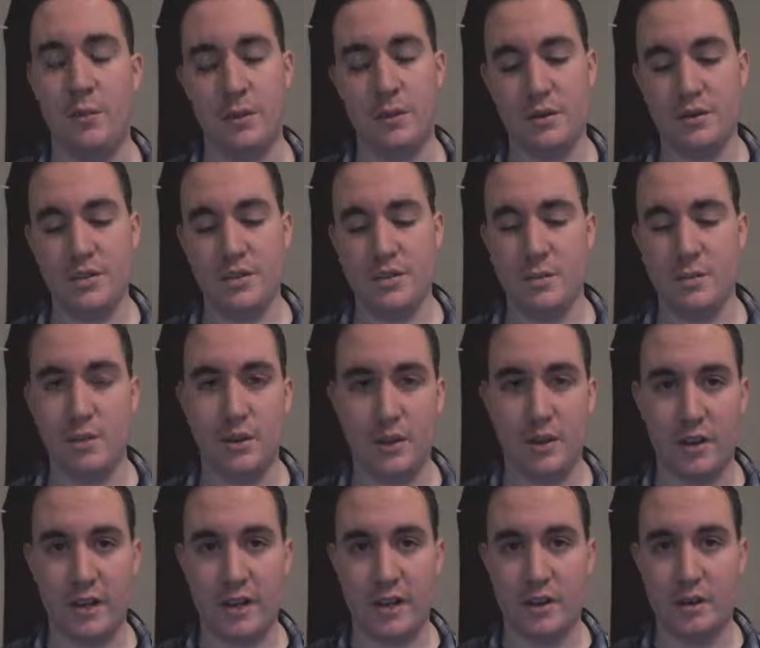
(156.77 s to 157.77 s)
Well,
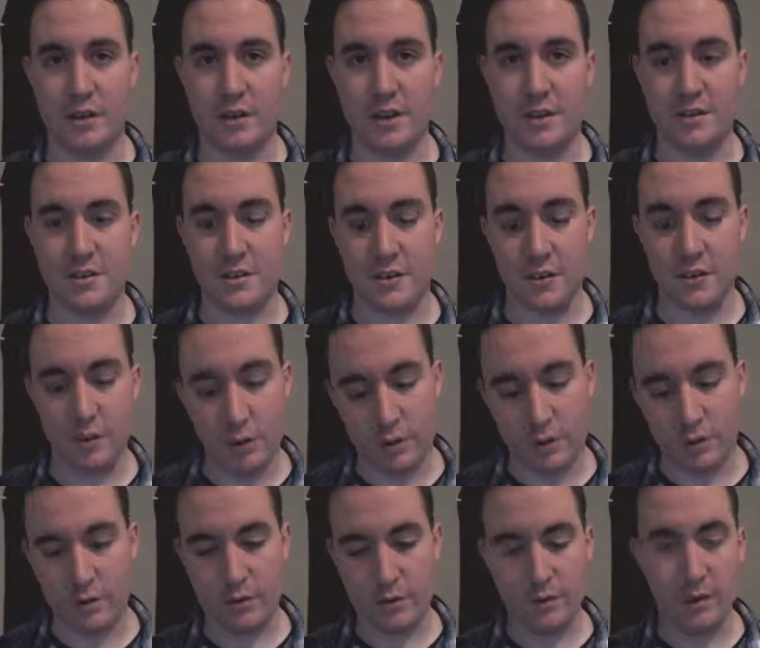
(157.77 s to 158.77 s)
similarly at the restaurant, you
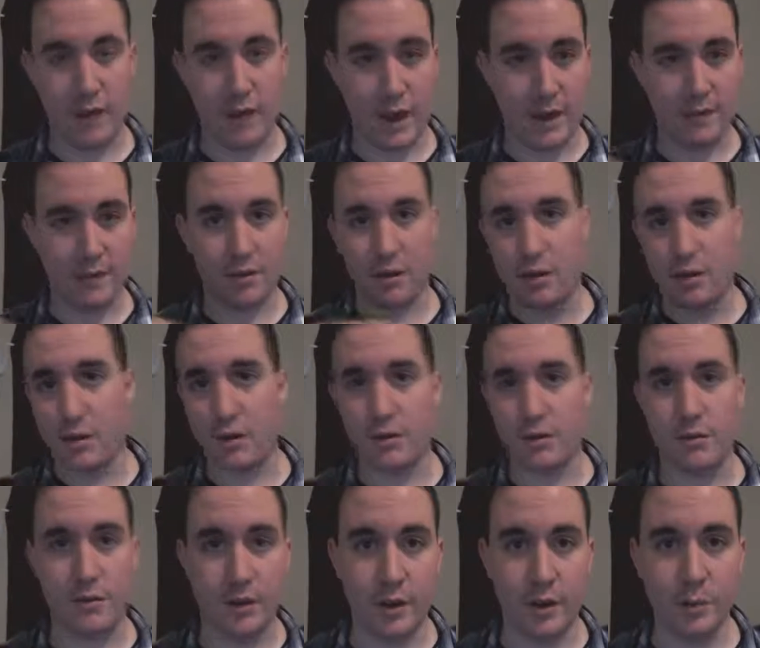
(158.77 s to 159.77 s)
could have the call
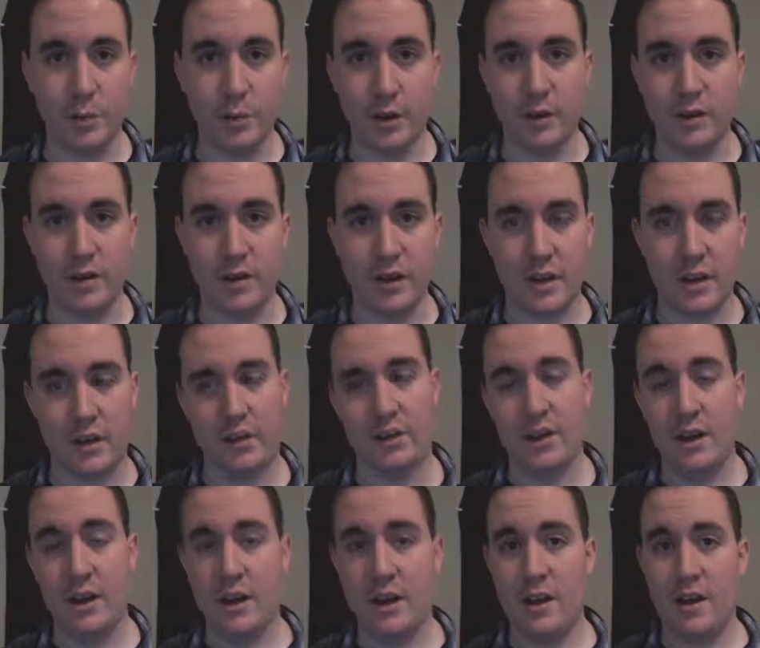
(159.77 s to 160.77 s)
drink button,
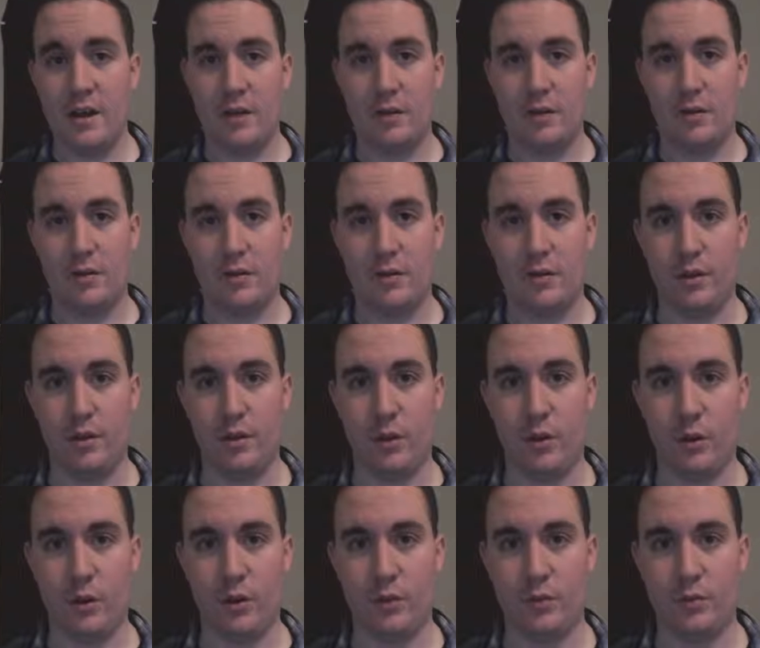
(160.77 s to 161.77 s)
and
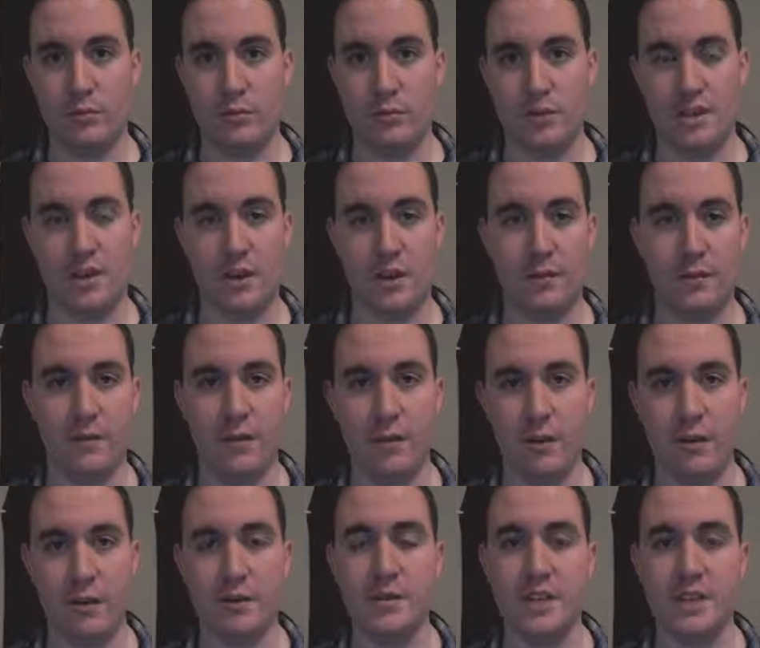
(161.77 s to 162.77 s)
your server
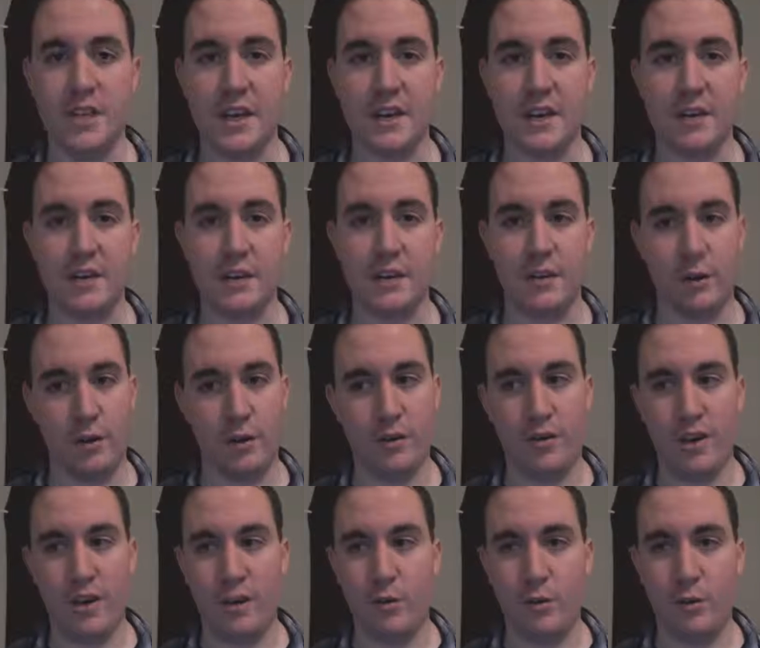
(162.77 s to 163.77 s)
knows that your
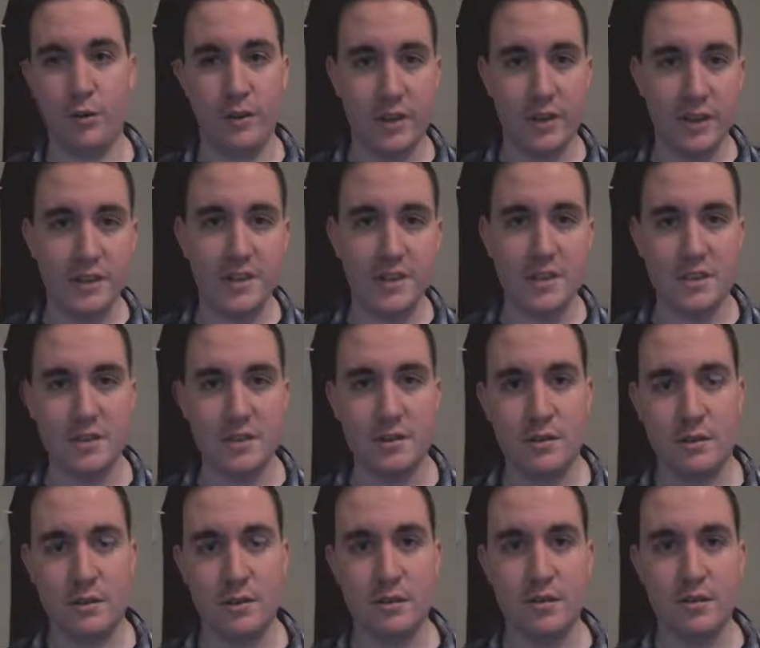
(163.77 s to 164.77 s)
table needs
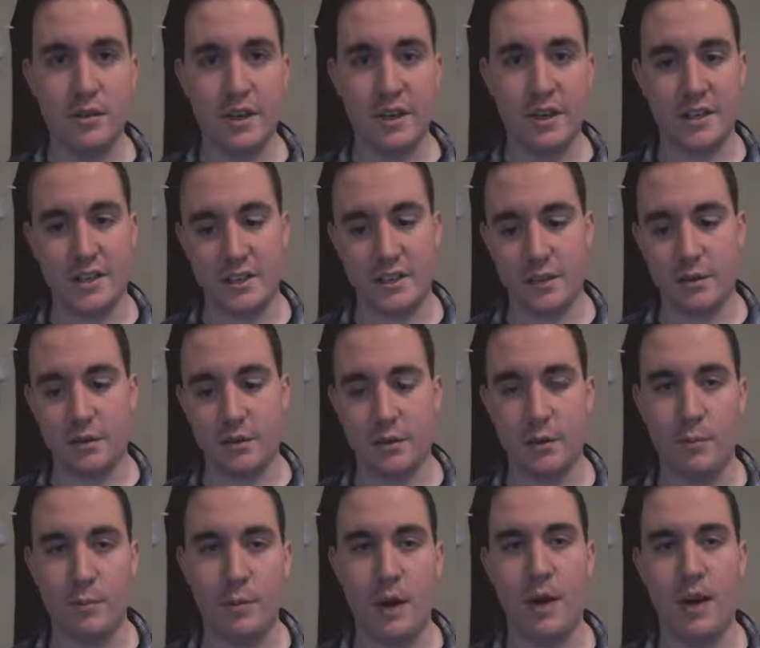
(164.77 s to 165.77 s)
new drinks, and they'll
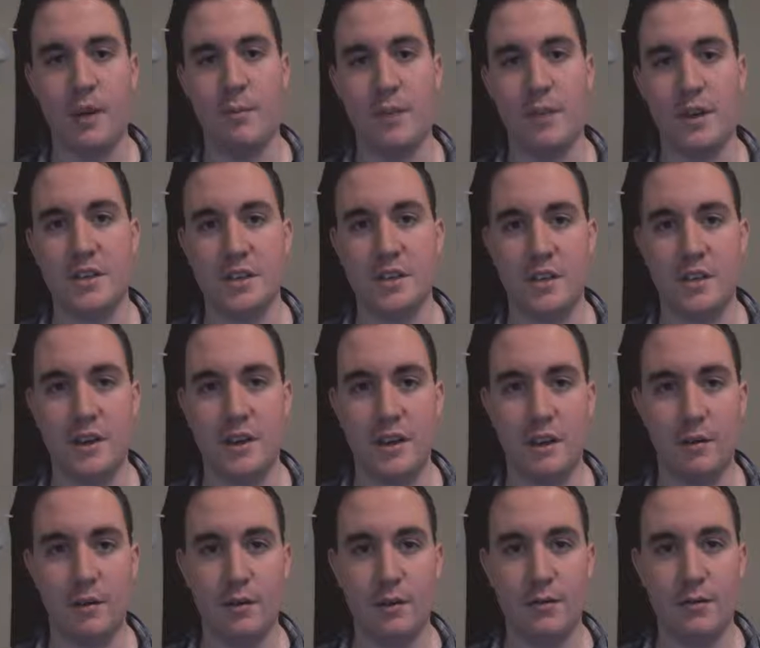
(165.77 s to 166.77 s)
come by and make sure they
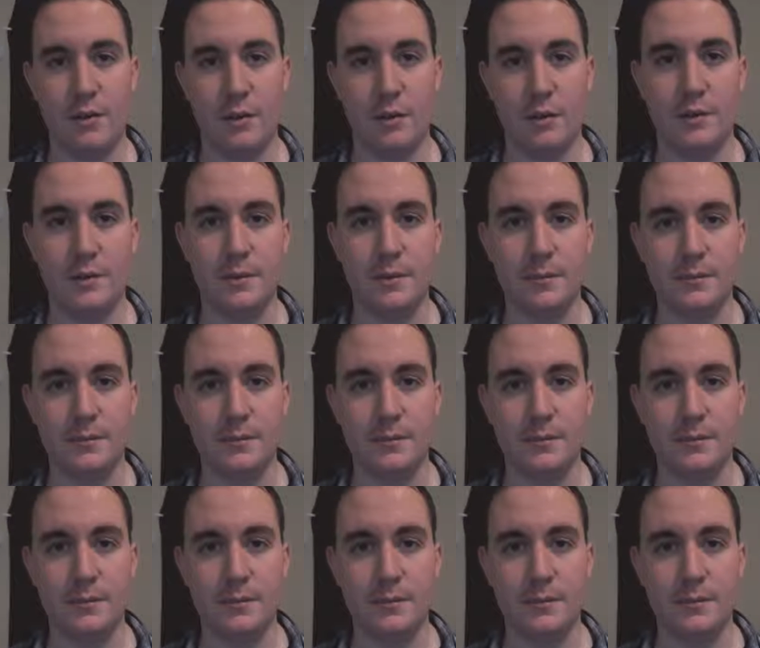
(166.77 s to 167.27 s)
get refilled.